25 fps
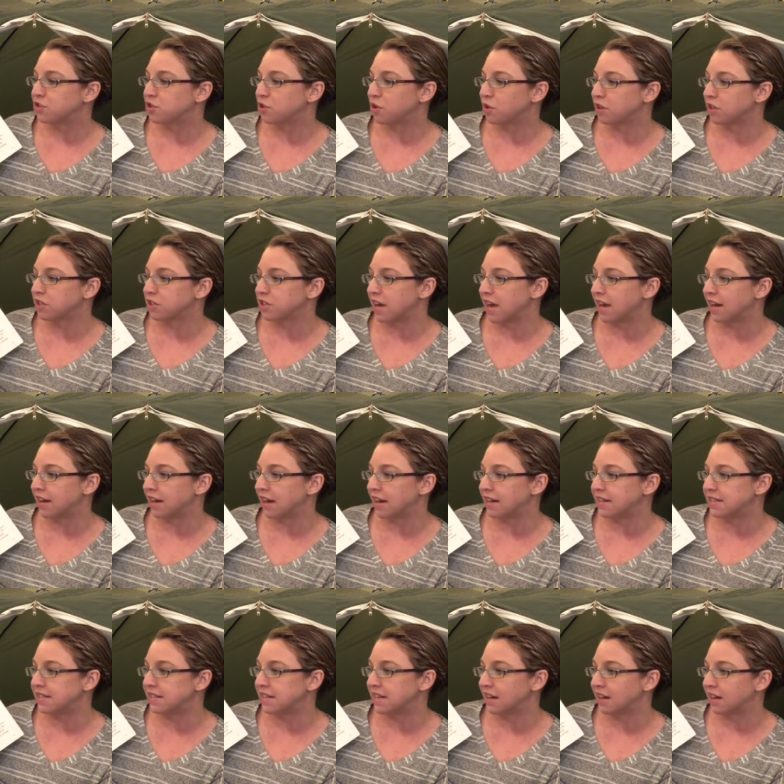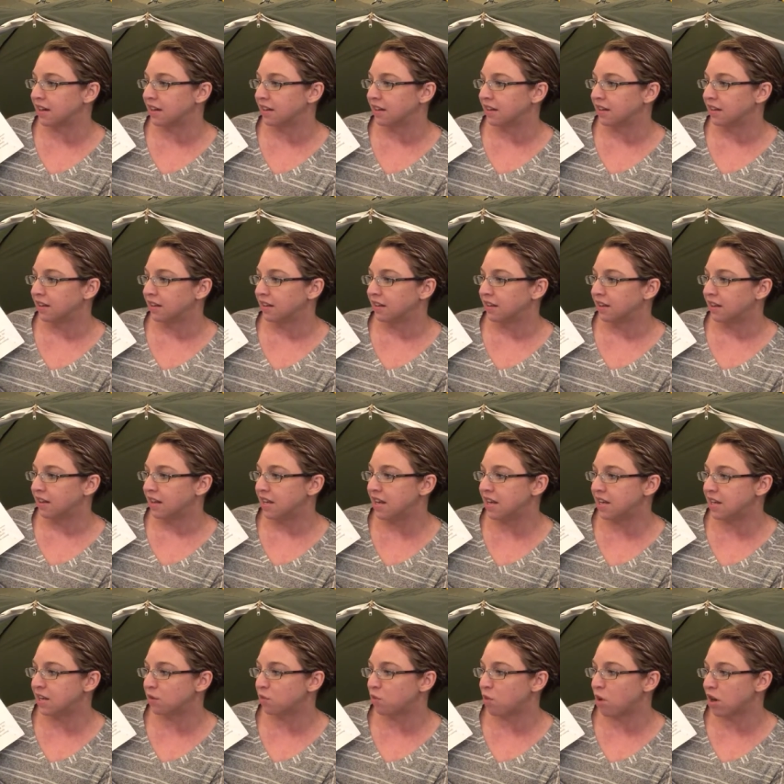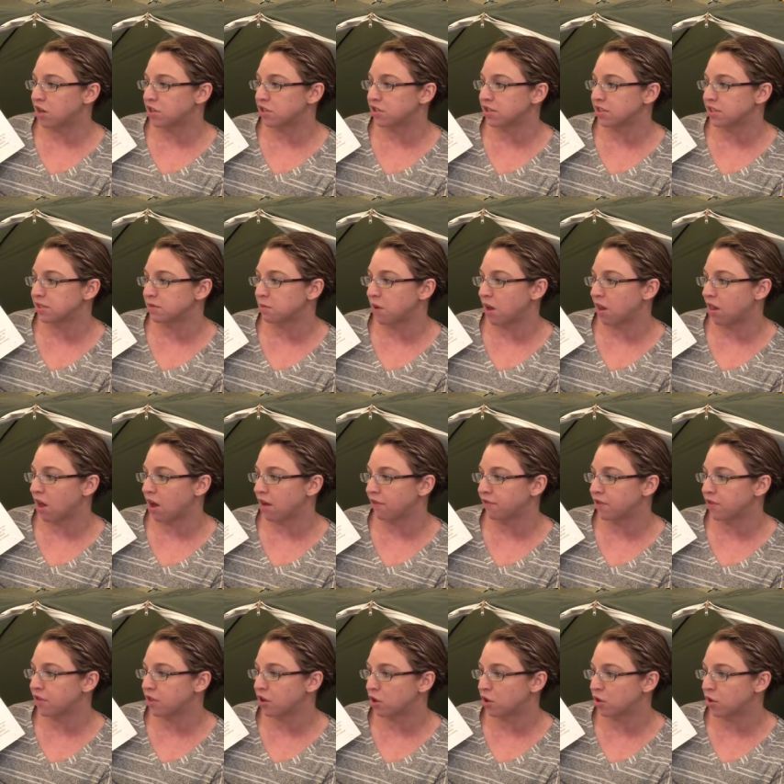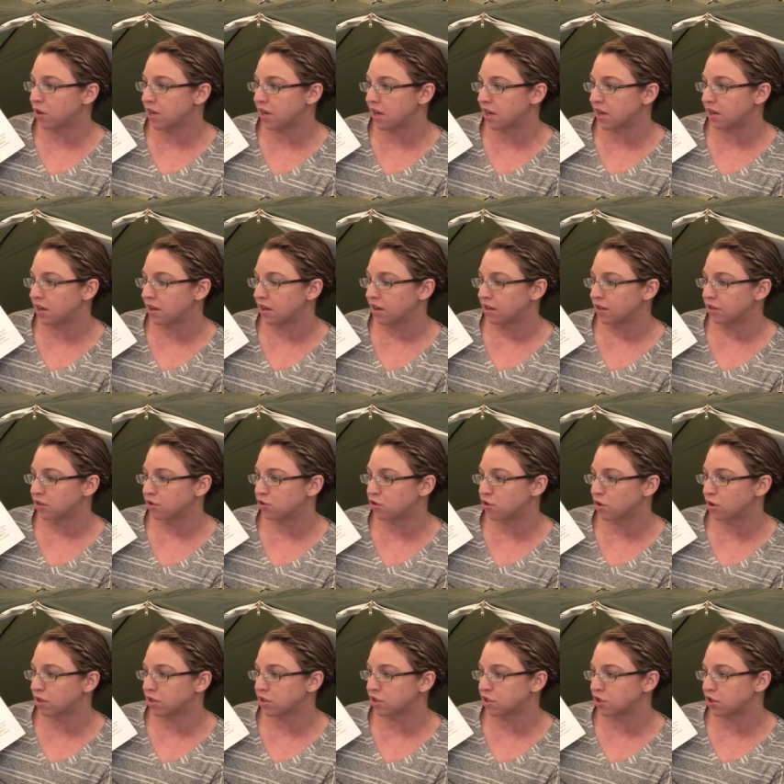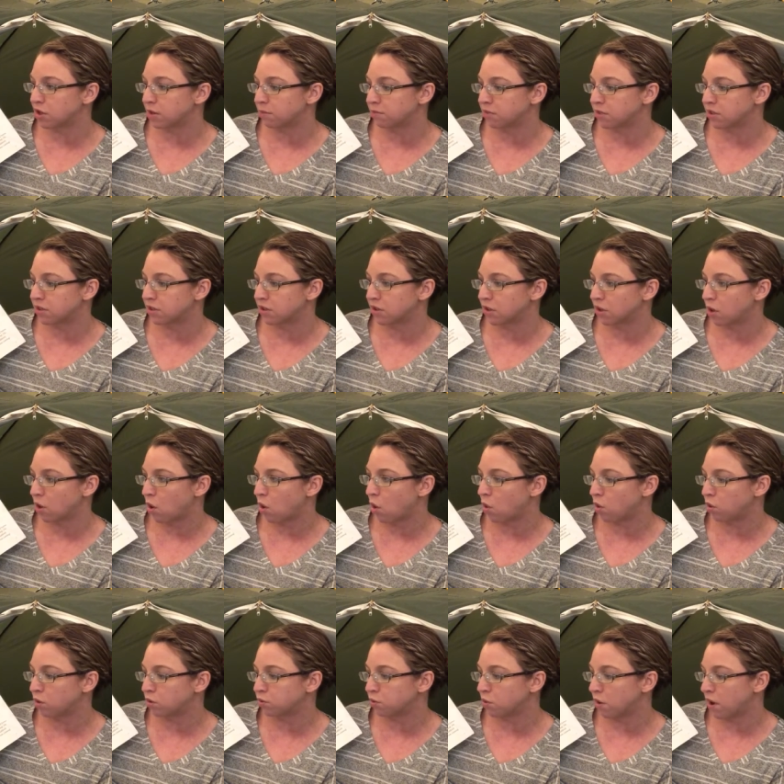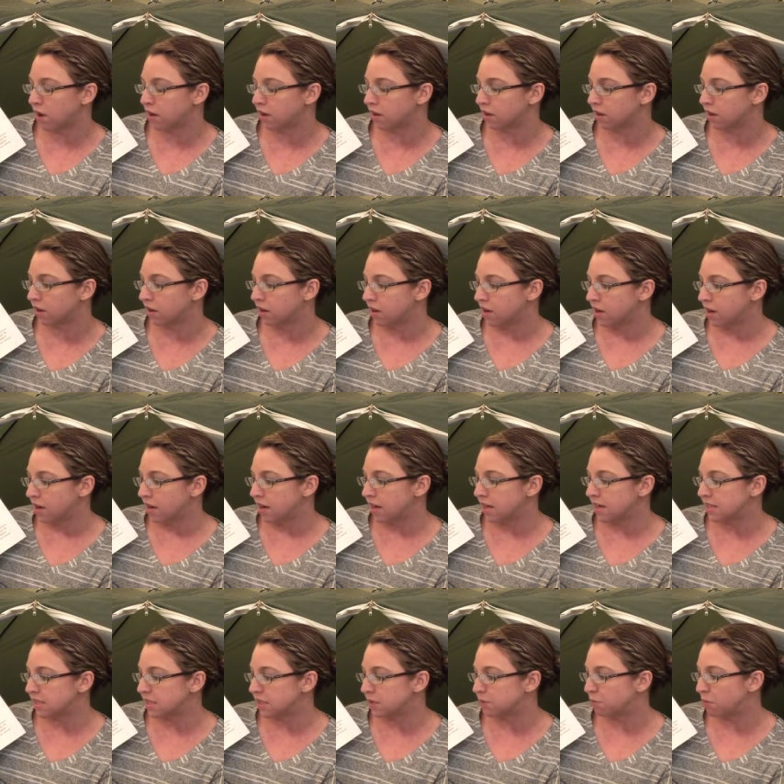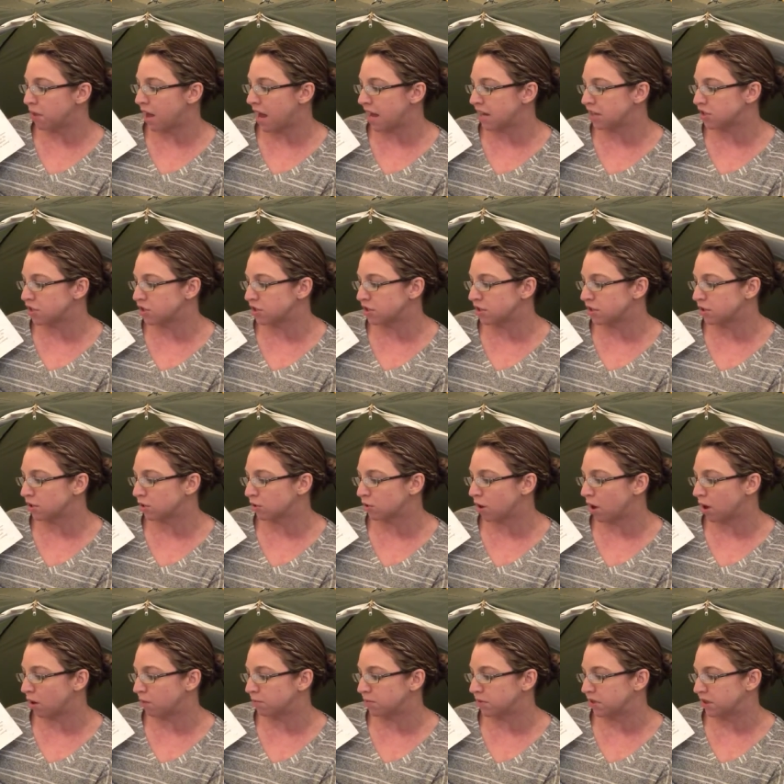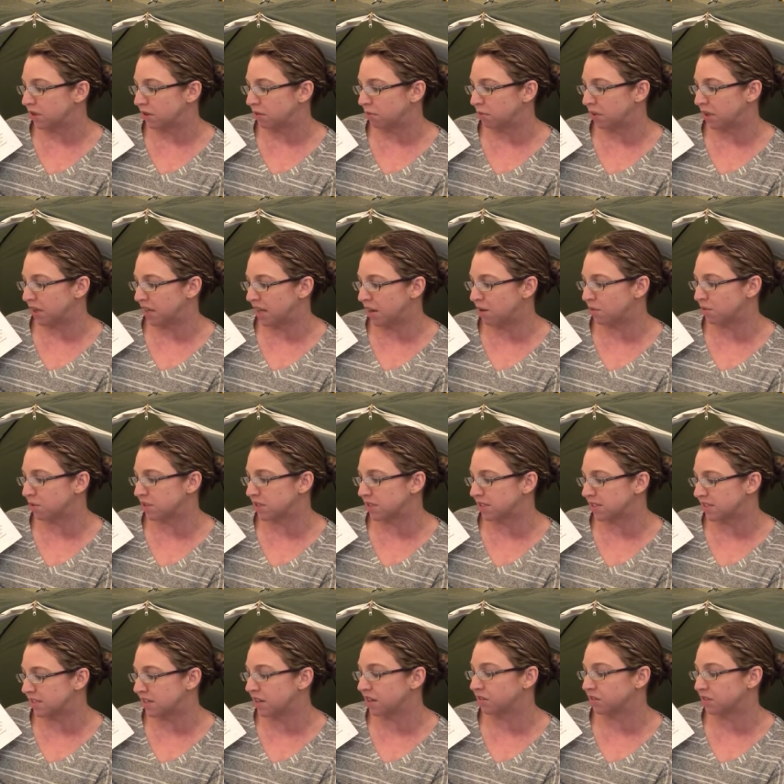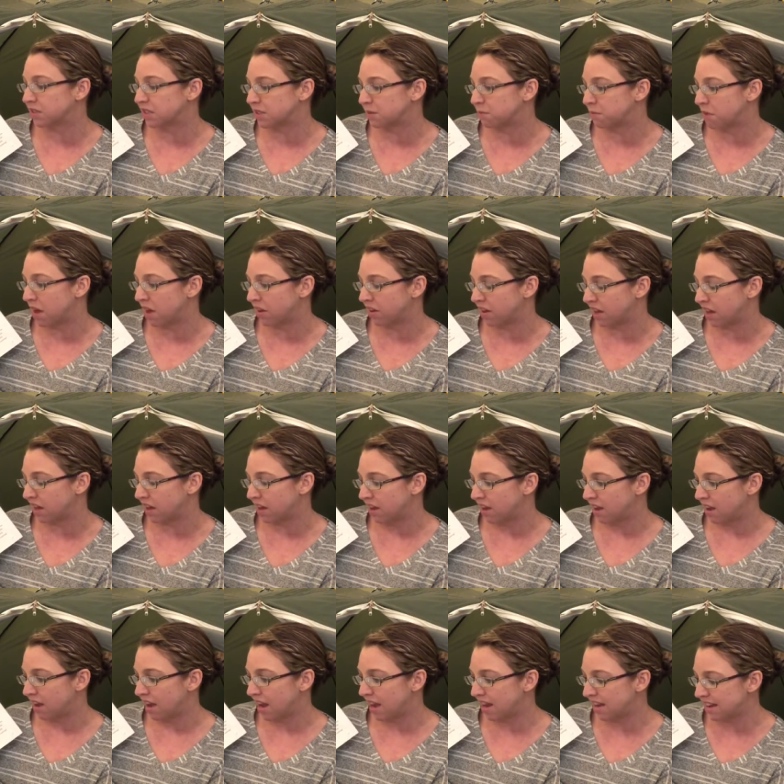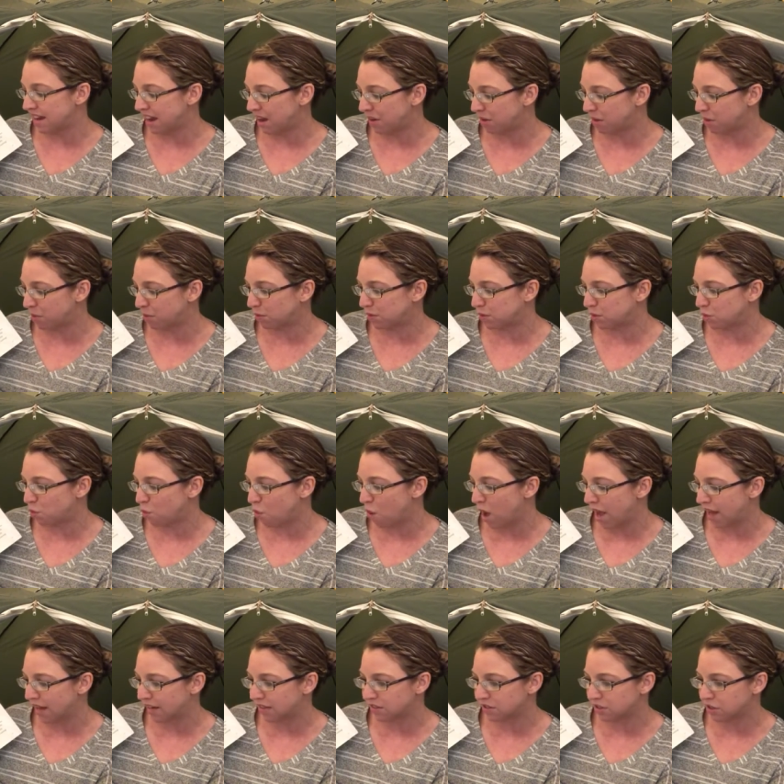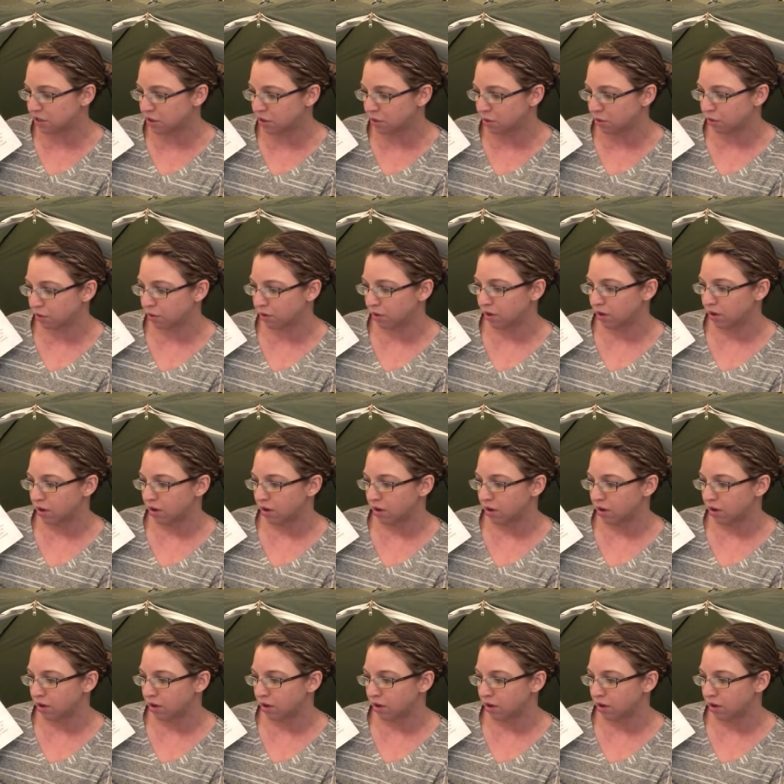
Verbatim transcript: George had an idea. He could wash the smell off in the creek. George jumped into the cold water. He splashed and scrubbed, but he was still smelly. And now he was wet, too.